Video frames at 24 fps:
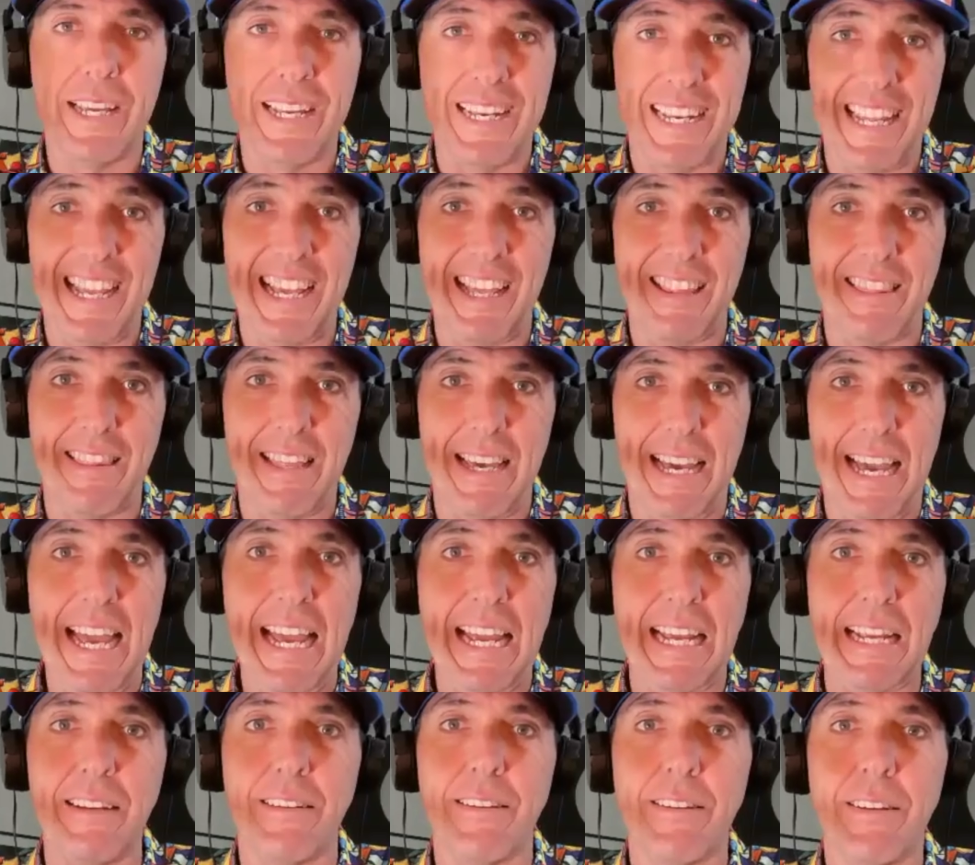in the
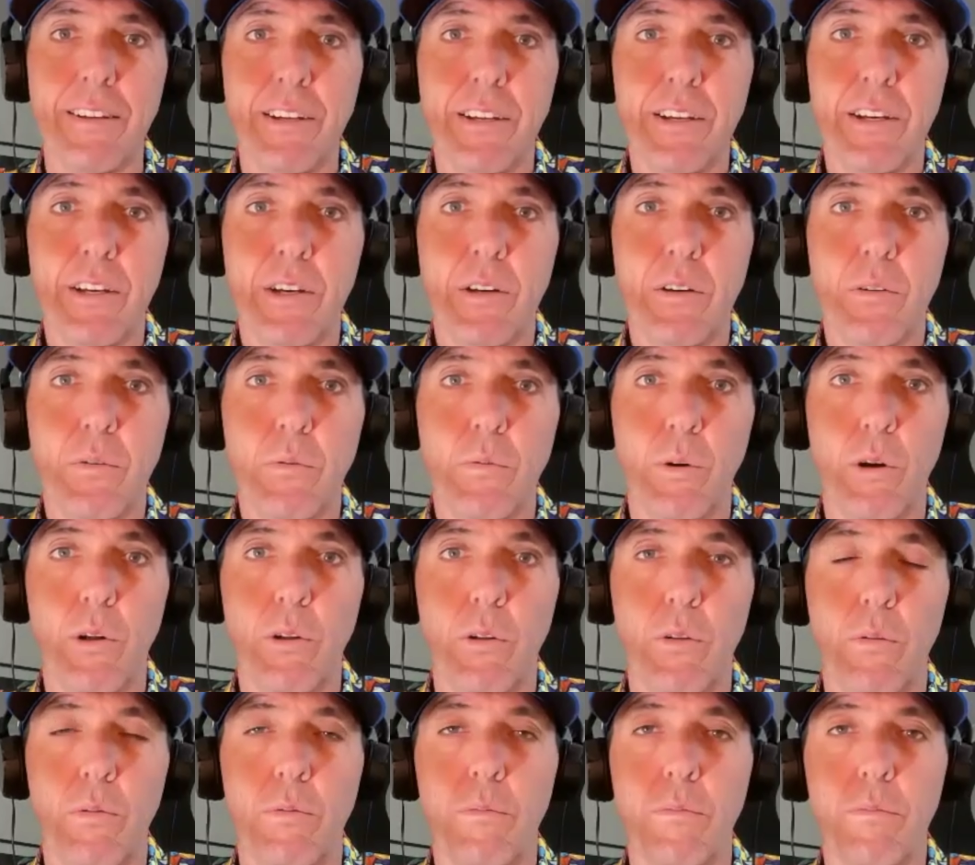heat,
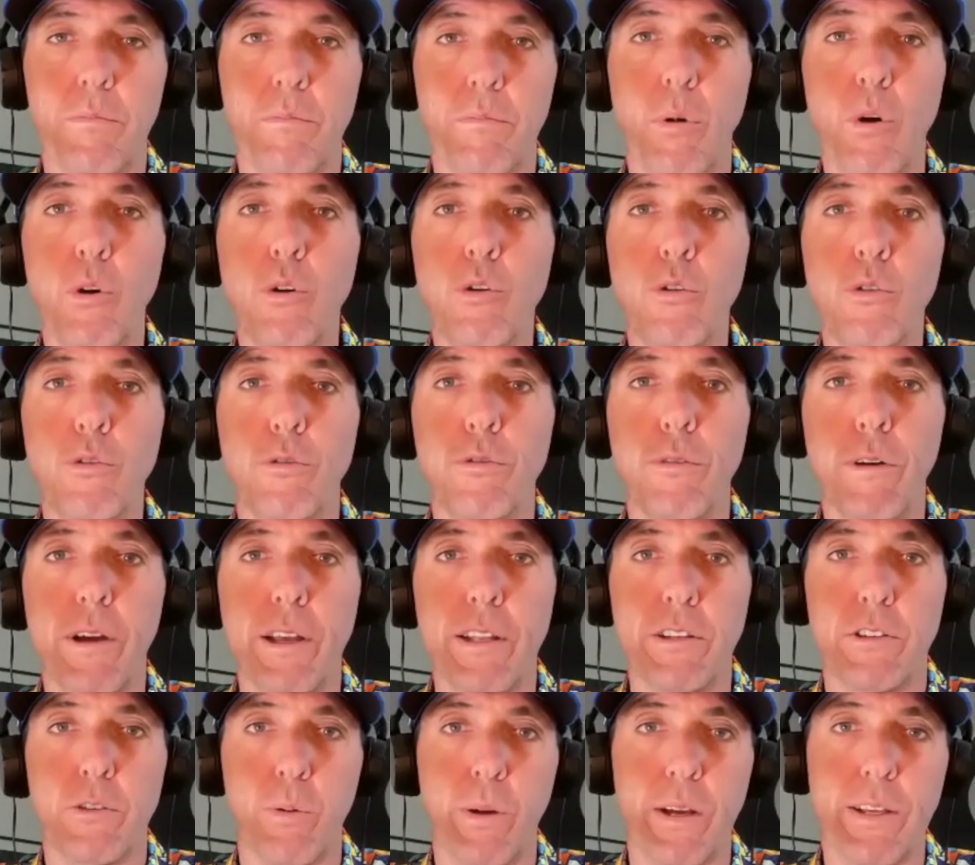will move
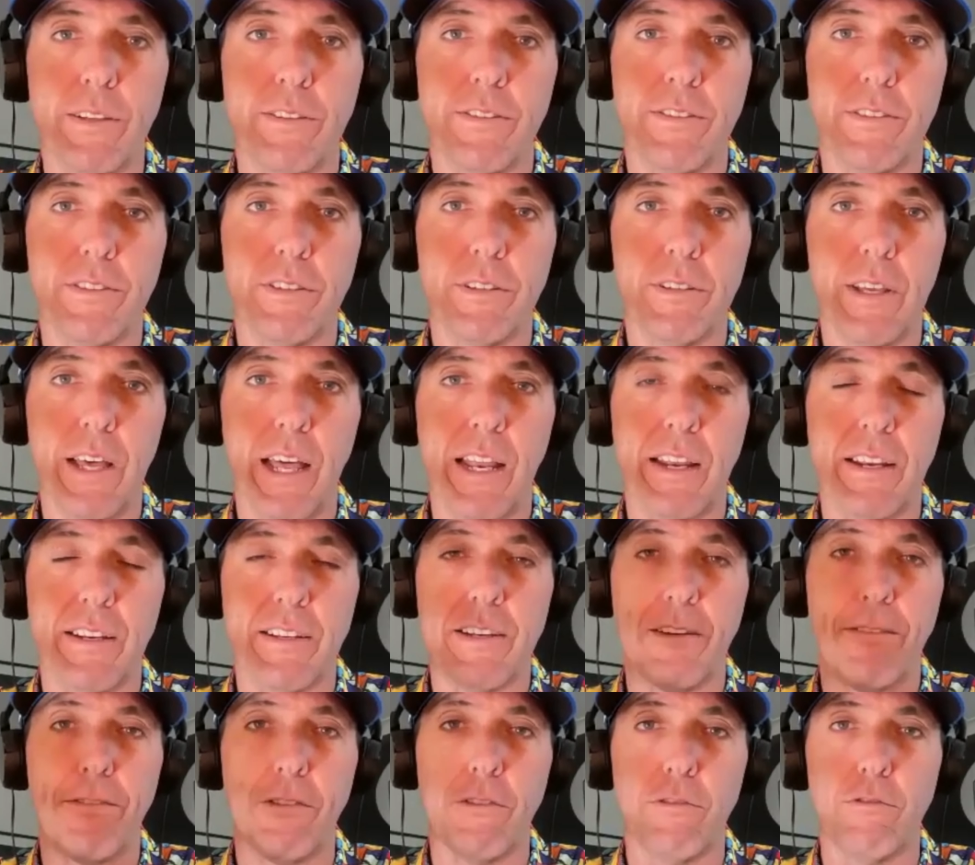and twist at a
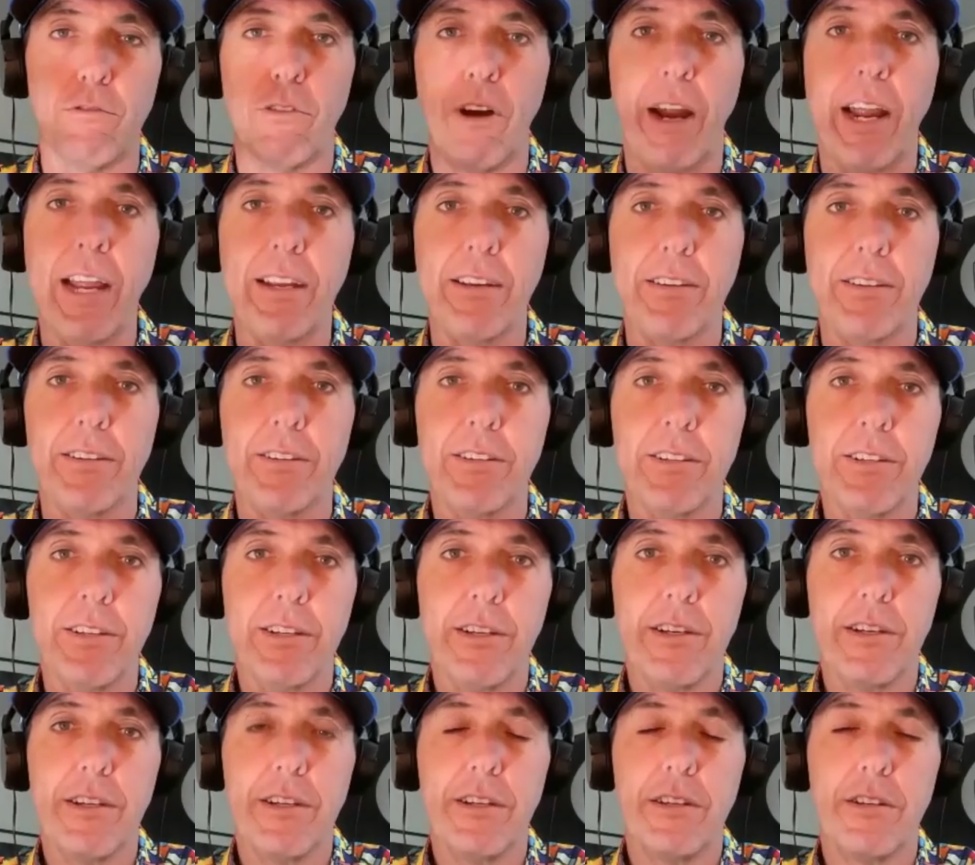different rate
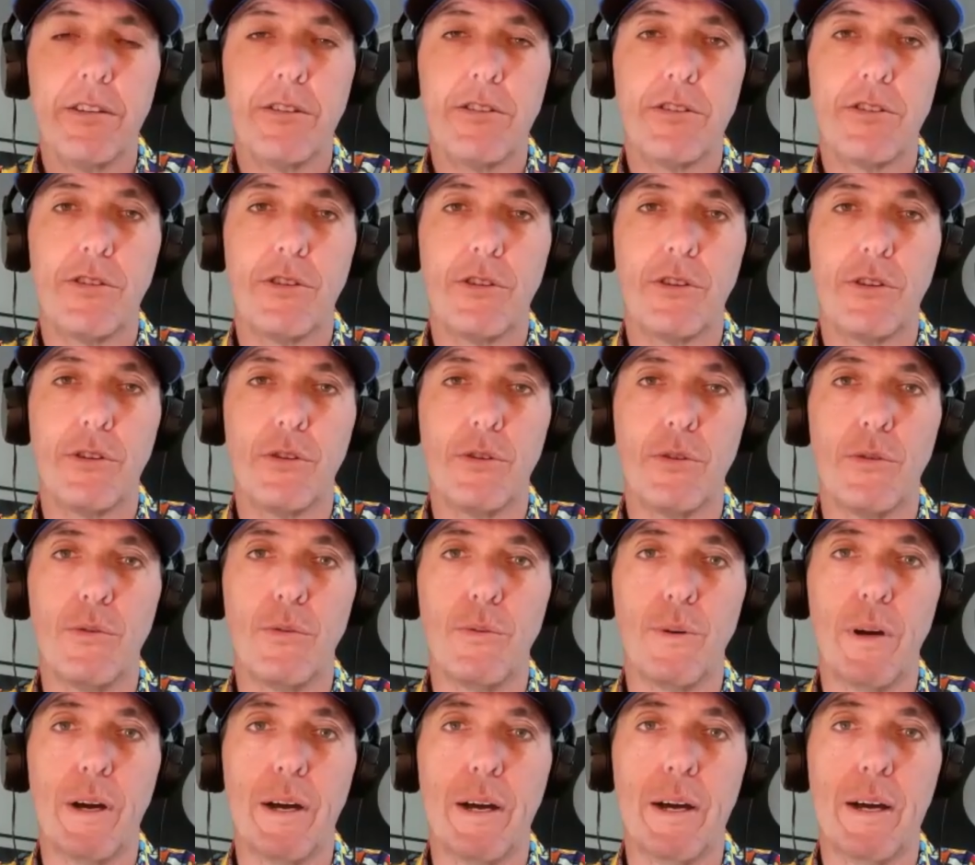
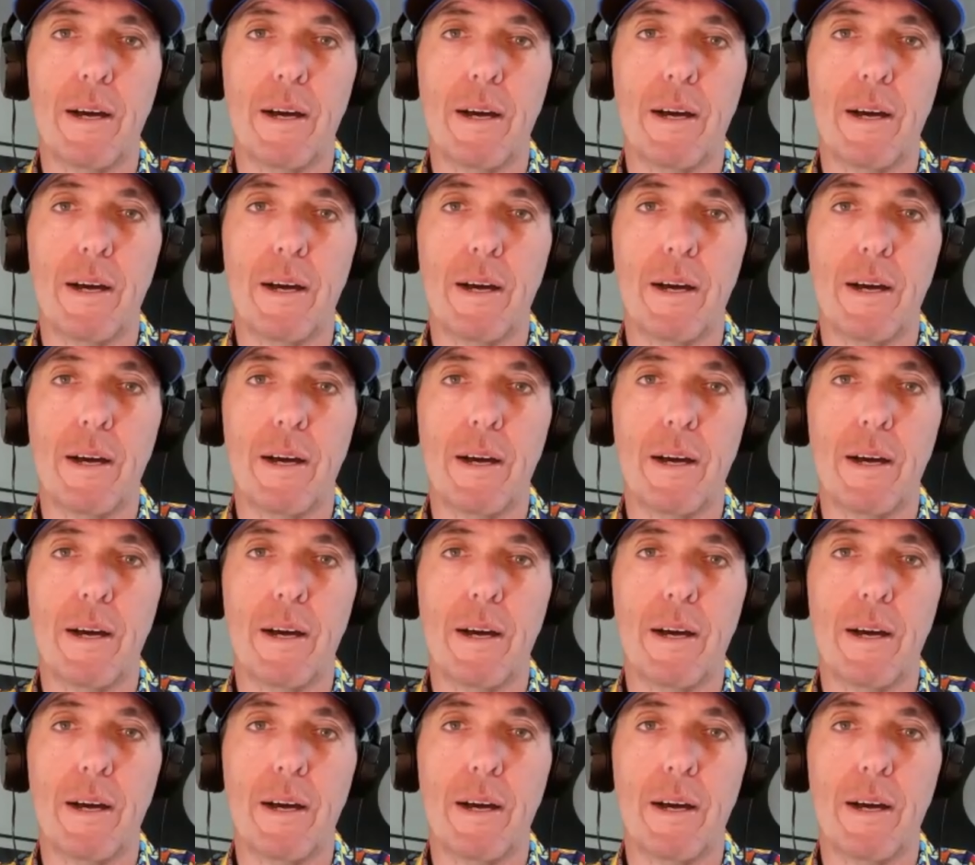to